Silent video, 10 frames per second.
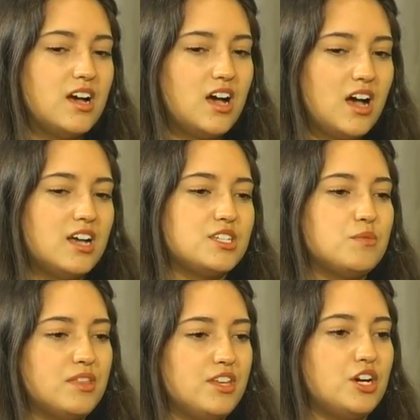us
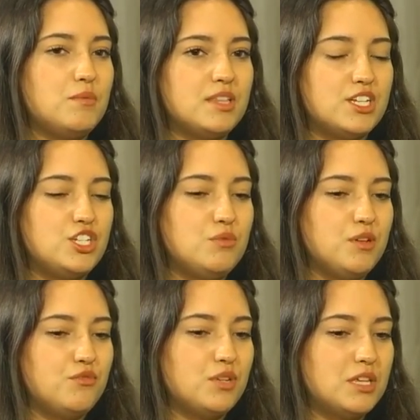within our religion,
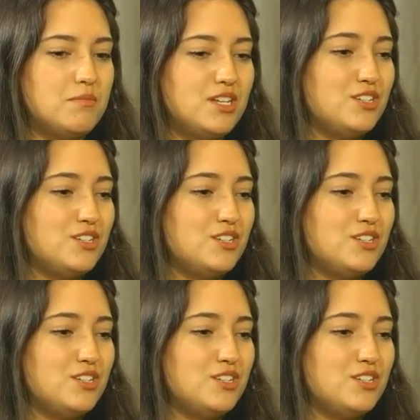we've really been